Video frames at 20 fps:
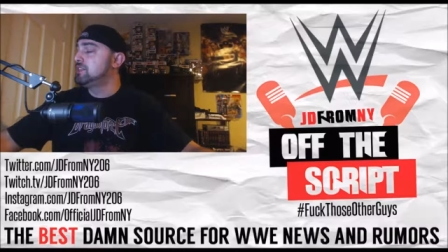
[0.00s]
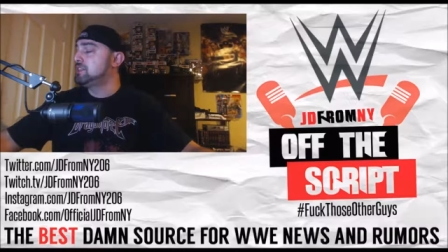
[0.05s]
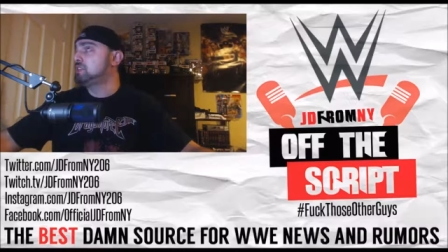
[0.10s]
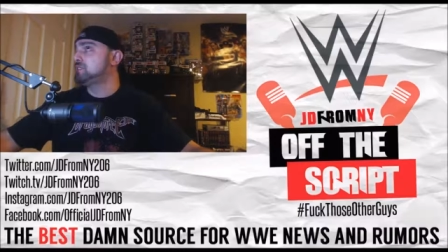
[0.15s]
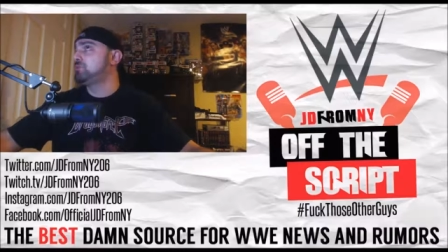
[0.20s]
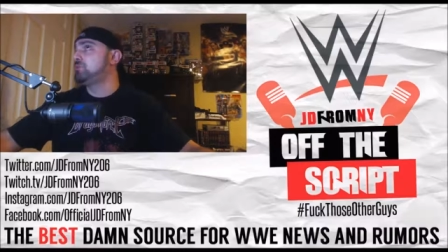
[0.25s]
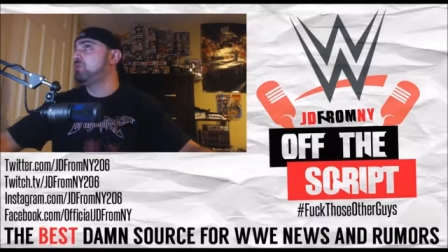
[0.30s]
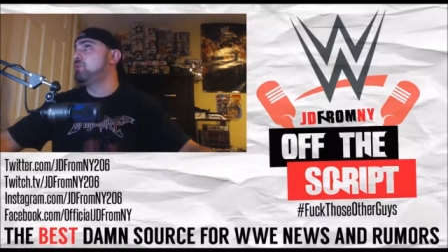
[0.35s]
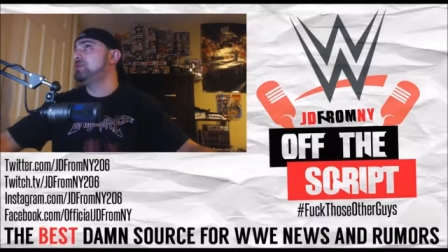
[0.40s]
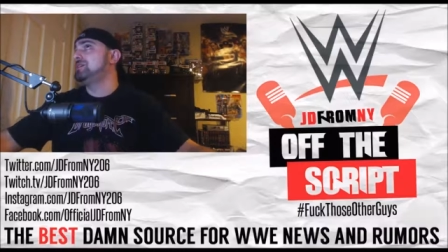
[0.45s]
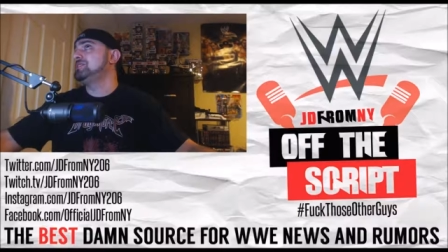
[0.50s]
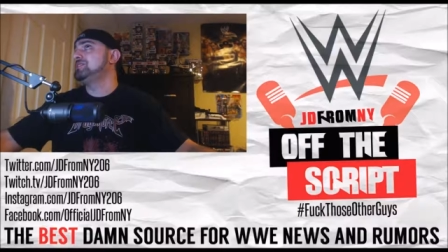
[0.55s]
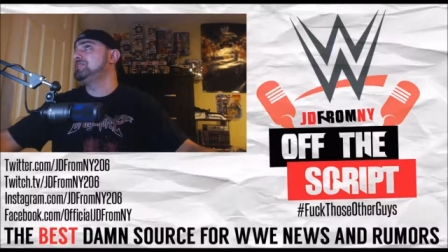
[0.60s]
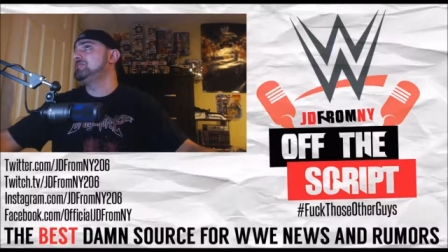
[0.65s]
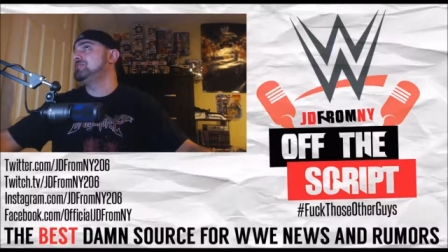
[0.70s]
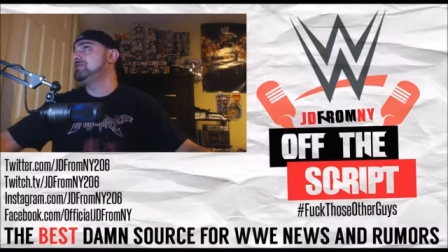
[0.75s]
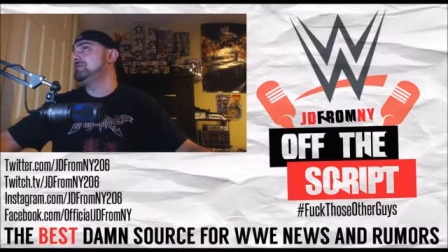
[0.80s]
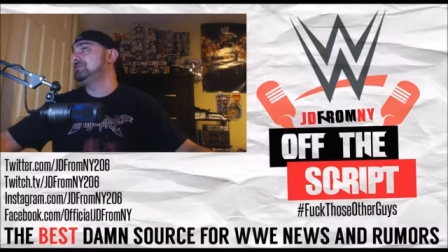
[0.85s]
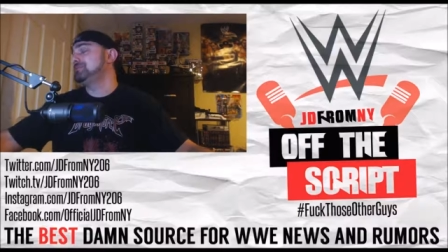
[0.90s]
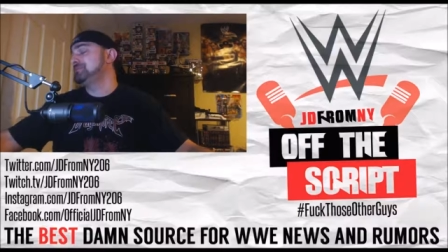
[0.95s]

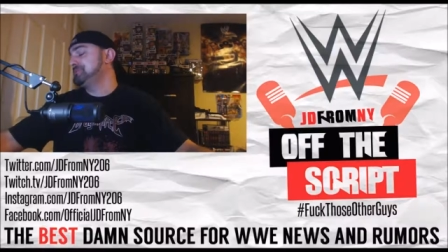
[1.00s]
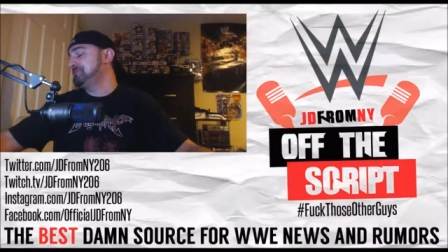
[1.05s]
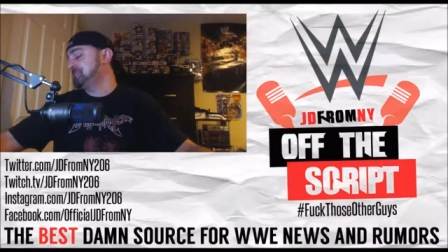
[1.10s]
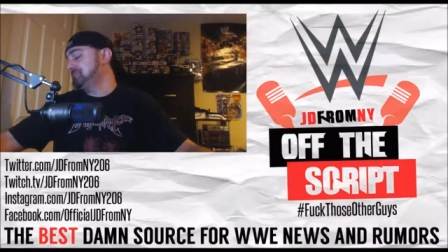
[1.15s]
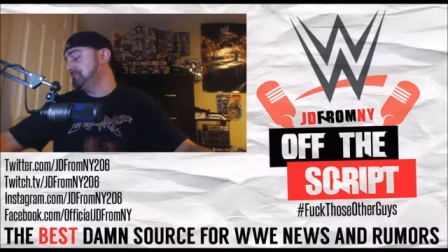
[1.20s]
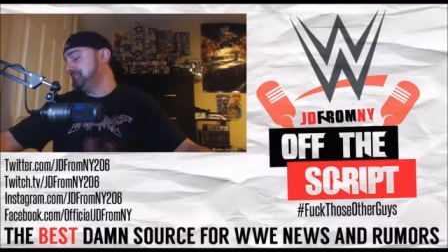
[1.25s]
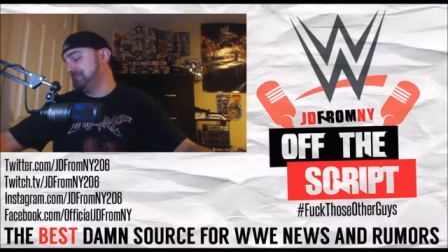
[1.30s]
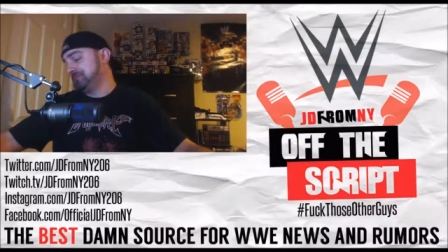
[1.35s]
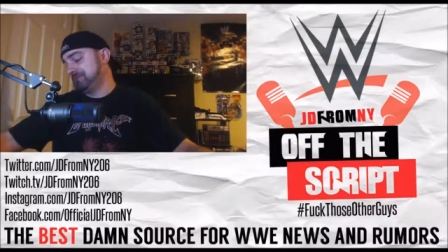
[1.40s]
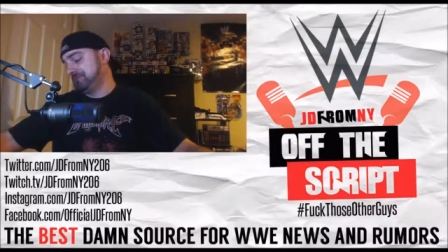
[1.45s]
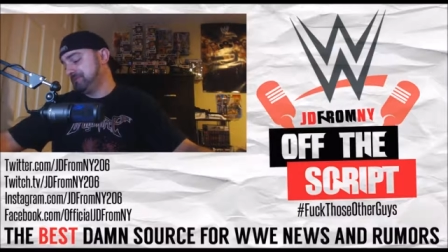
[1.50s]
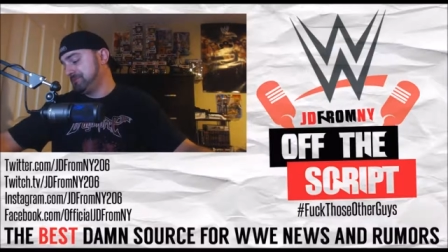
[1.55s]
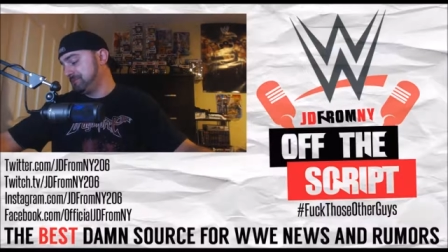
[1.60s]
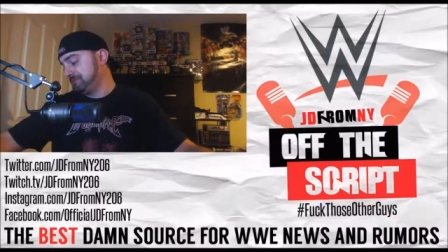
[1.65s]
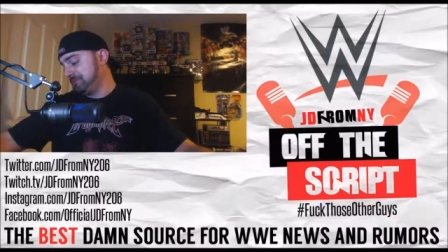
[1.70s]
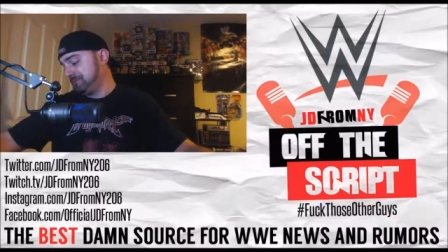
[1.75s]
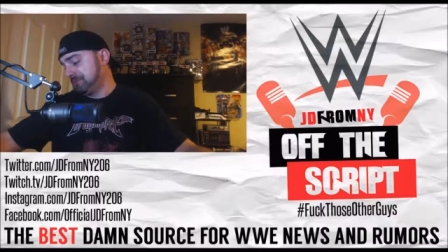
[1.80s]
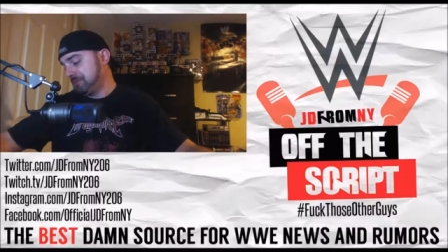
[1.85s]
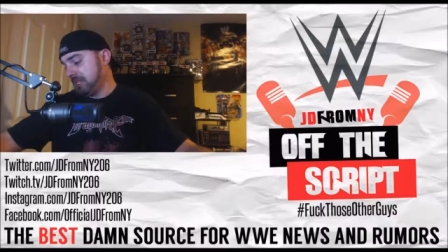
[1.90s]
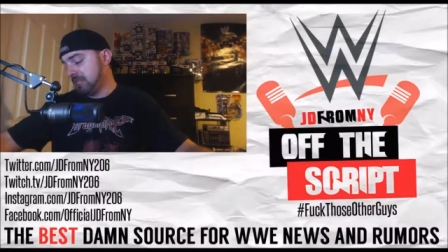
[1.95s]
disappointed.
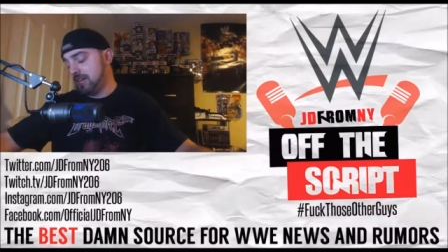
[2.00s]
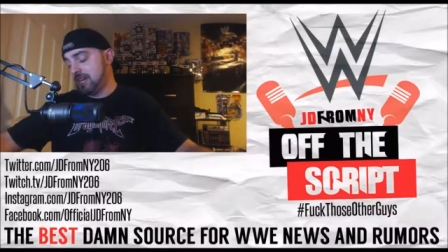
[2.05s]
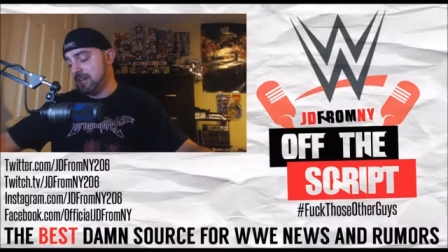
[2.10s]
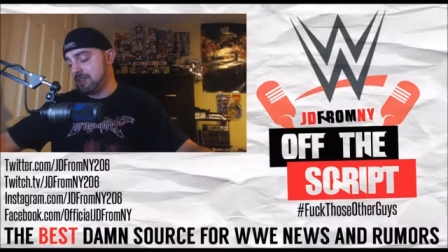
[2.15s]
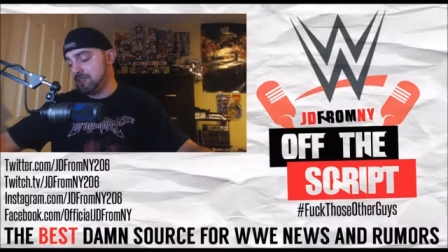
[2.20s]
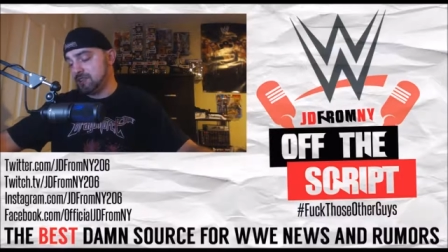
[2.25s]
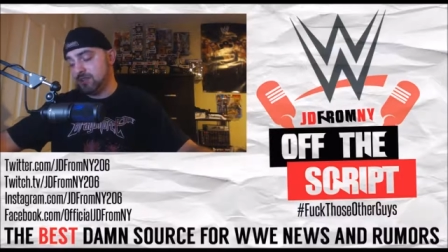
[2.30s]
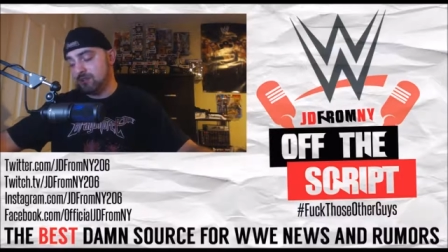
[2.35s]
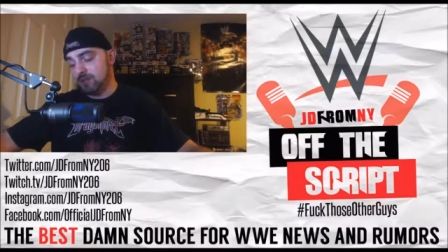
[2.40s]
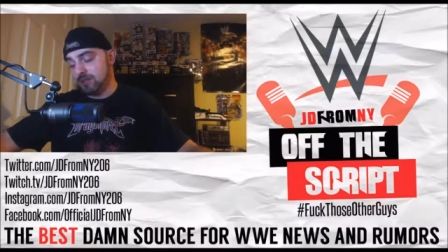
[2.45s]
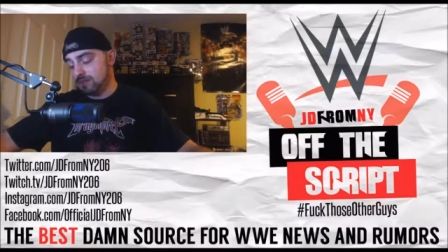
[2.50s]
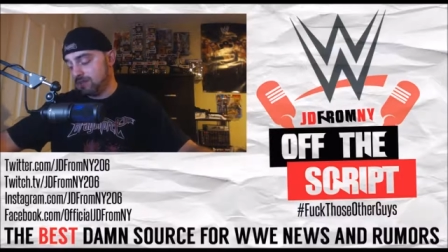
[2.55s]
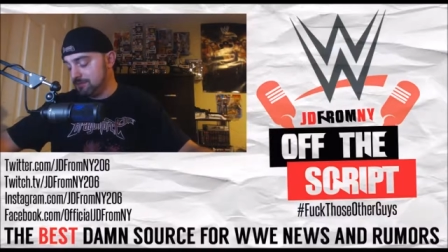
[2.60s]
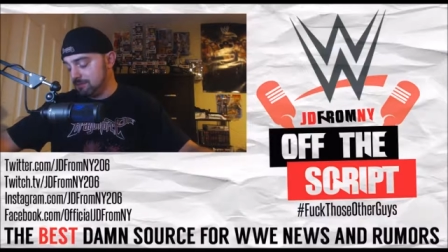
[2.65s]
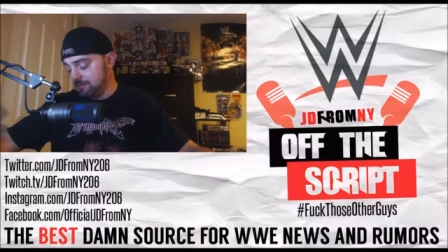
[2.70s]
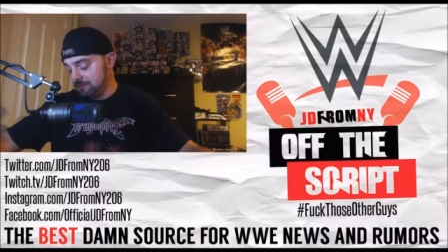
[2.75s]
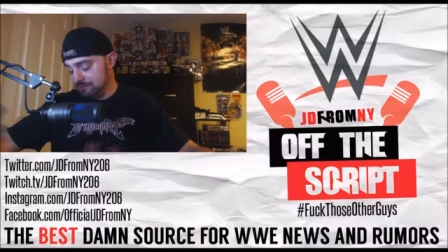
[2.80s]
I can't do it.